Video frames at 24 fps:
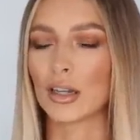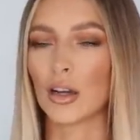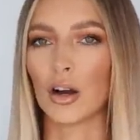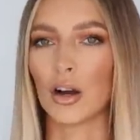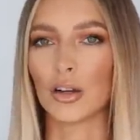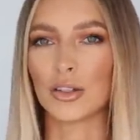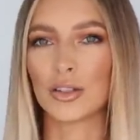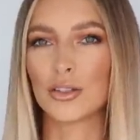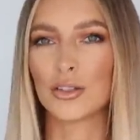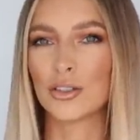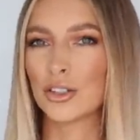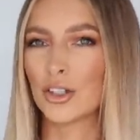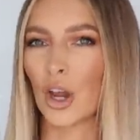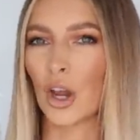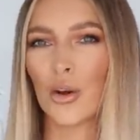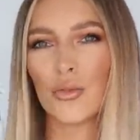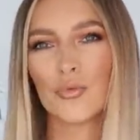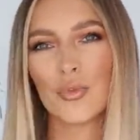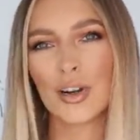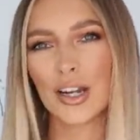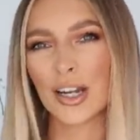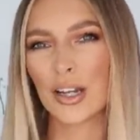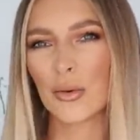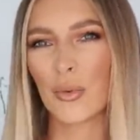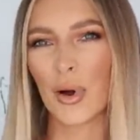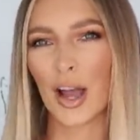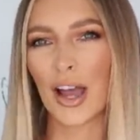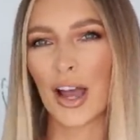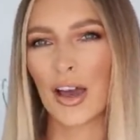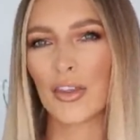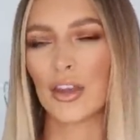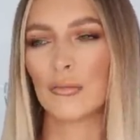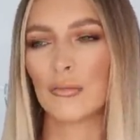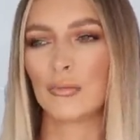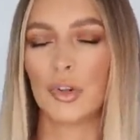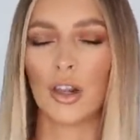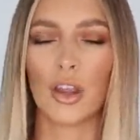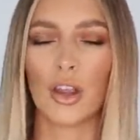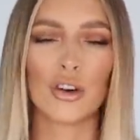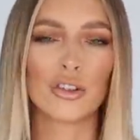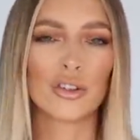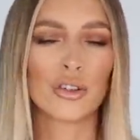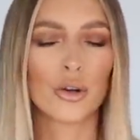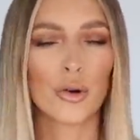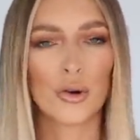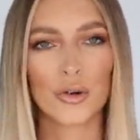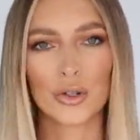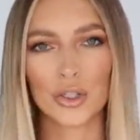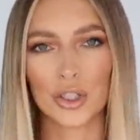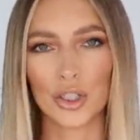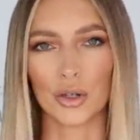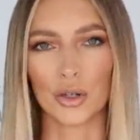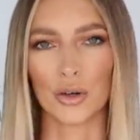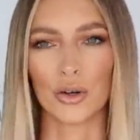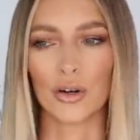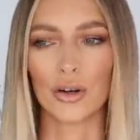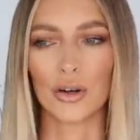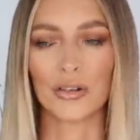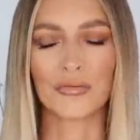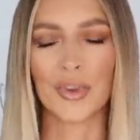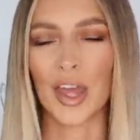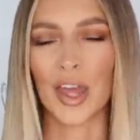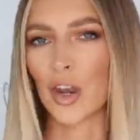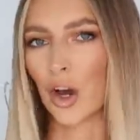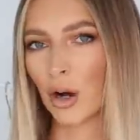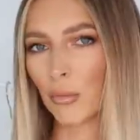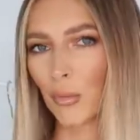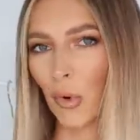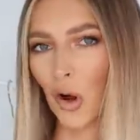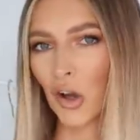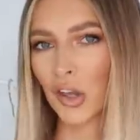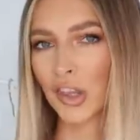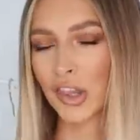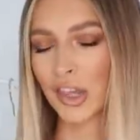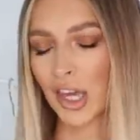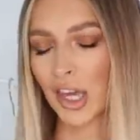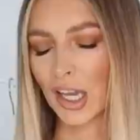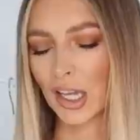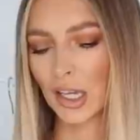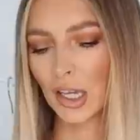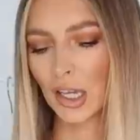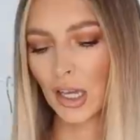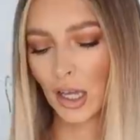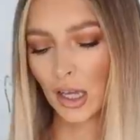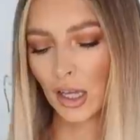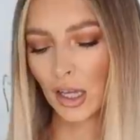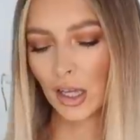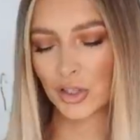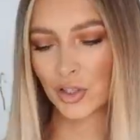I don't really wear them, long or short, they're not my thing.